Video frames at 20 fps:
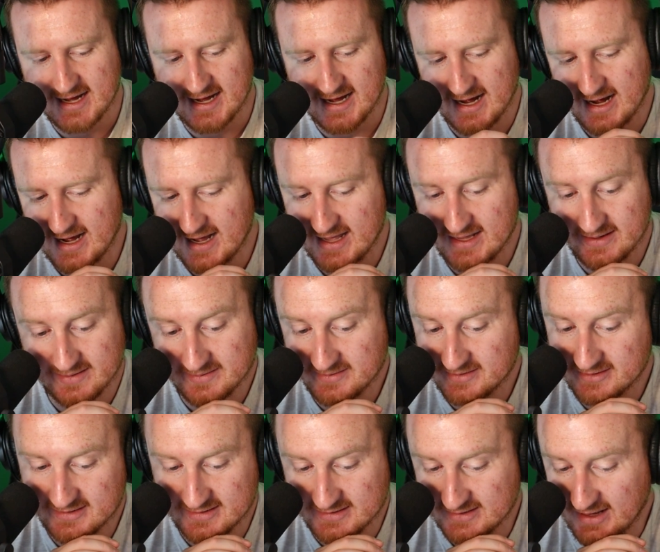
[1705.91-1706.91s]

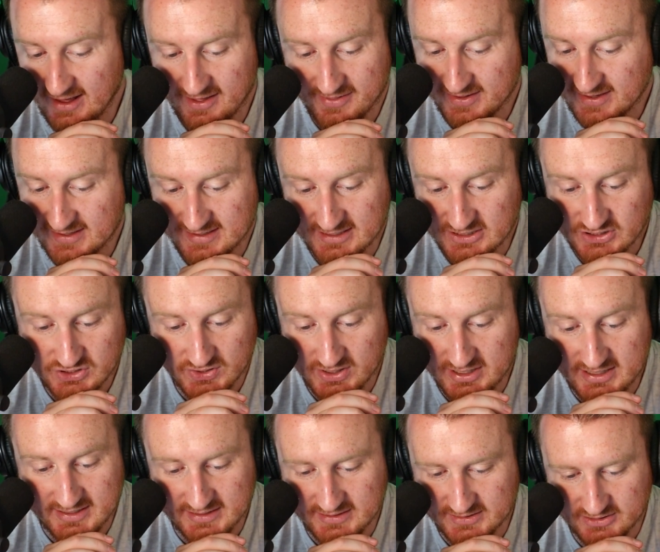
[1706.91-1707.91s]
And I think
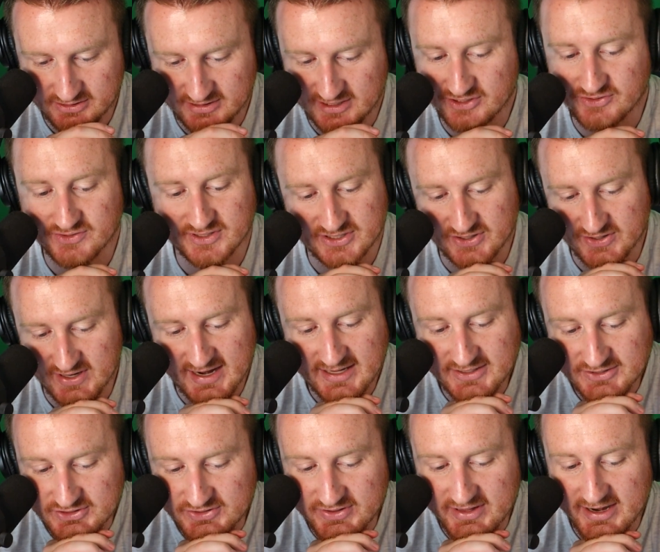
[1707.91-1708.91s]
Guidry's your
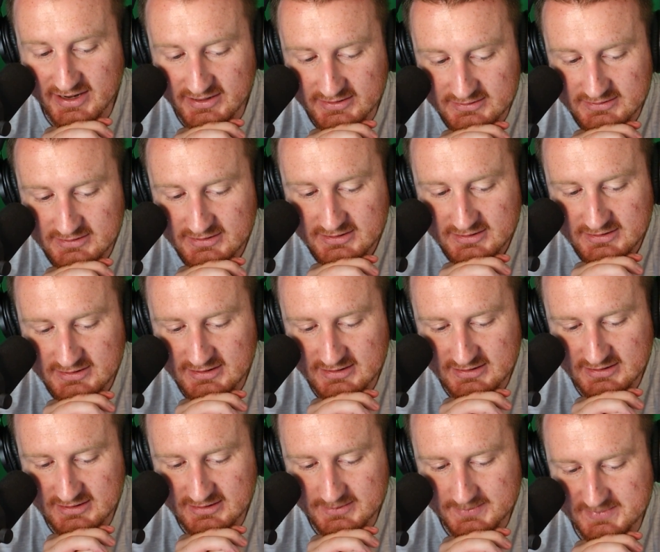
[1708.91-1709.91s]
answer there
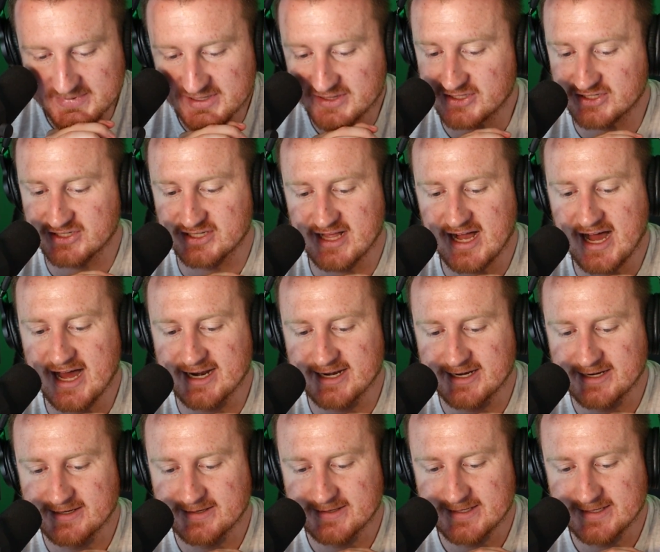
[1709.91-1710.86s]
in the slot.